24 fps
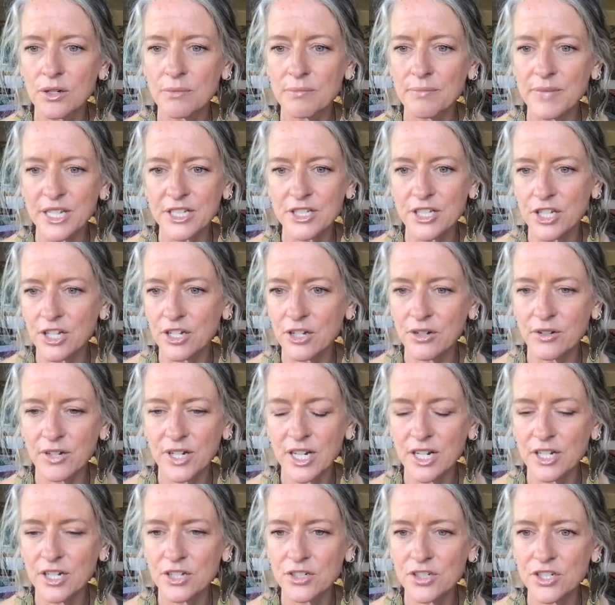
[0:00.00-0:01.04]
Mexico, and
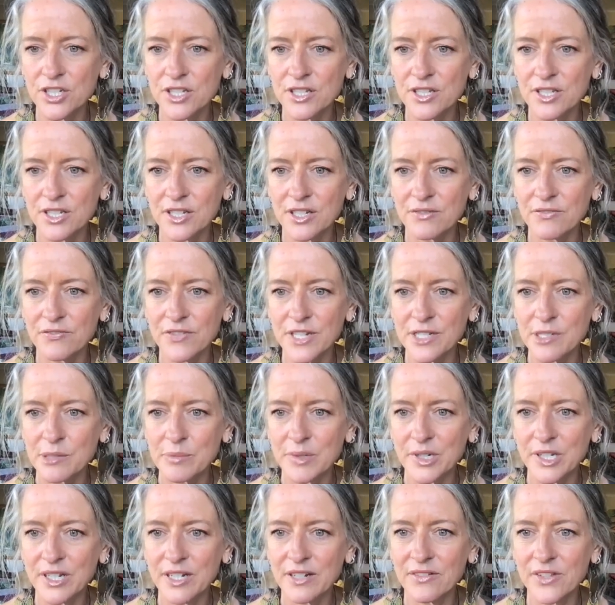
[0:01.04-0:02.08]
I know she's still on
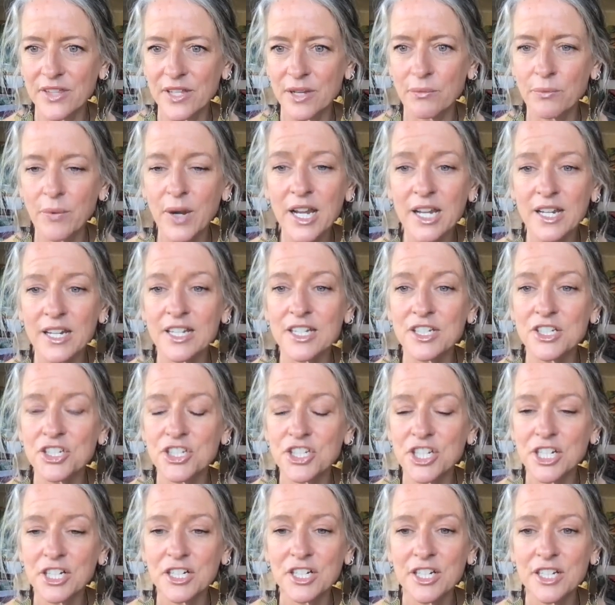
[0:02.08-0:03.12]
Facebook and everything. Right, and
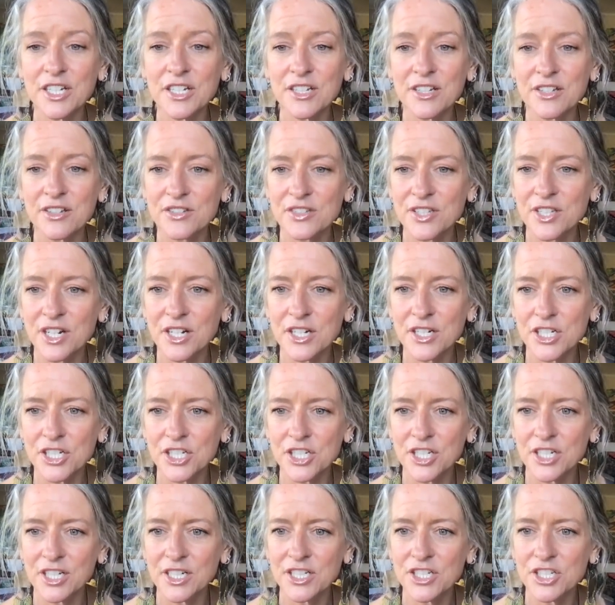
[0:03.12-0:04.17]
Sharon, sorry,
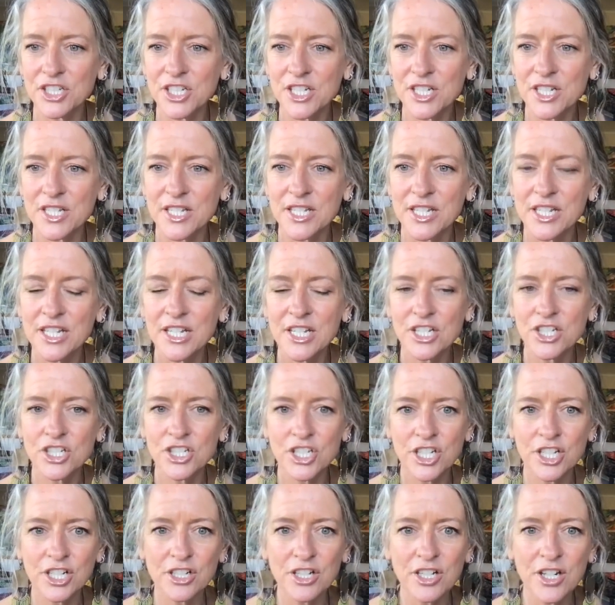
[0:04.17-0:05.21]
Sharon, geez,
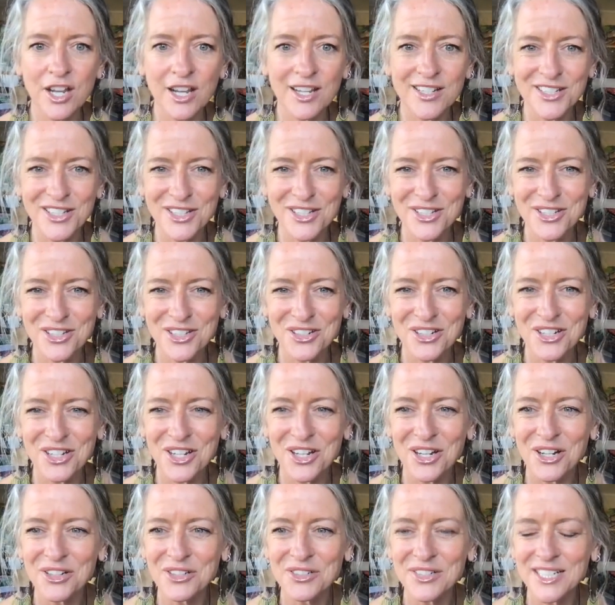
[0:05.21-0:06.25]
Sharon has a
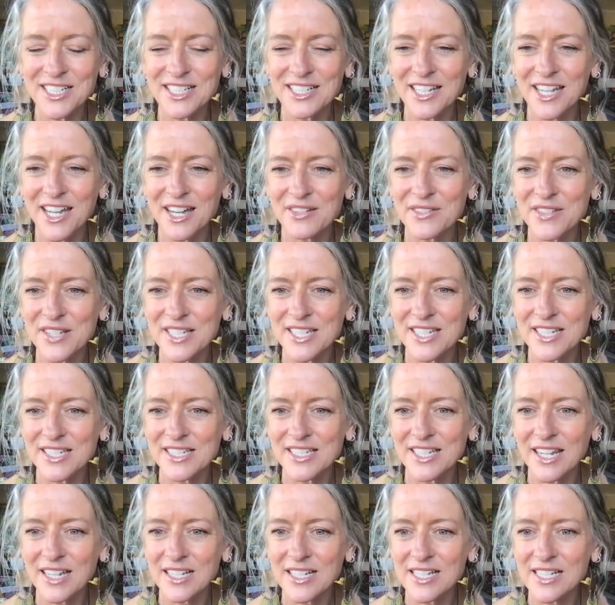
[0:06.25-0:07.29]
studio in Galveston,
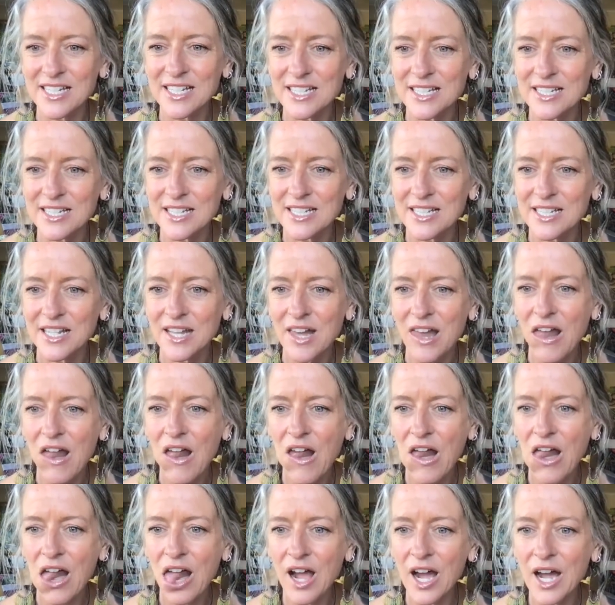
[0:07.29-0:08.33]
Texas.
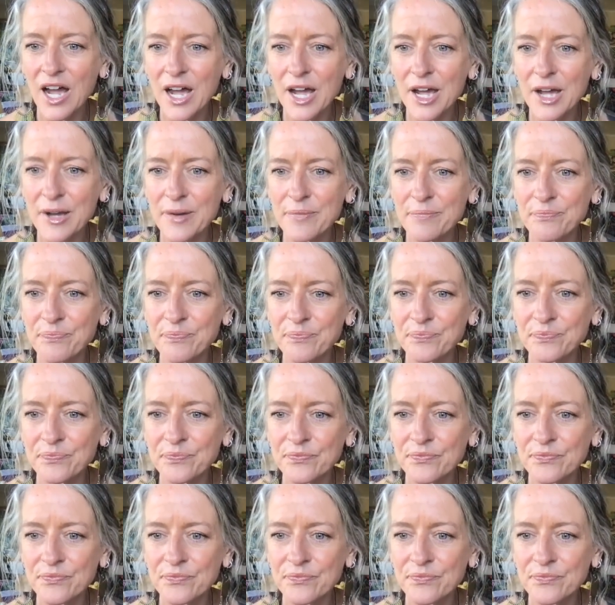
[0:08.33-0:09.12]
Um,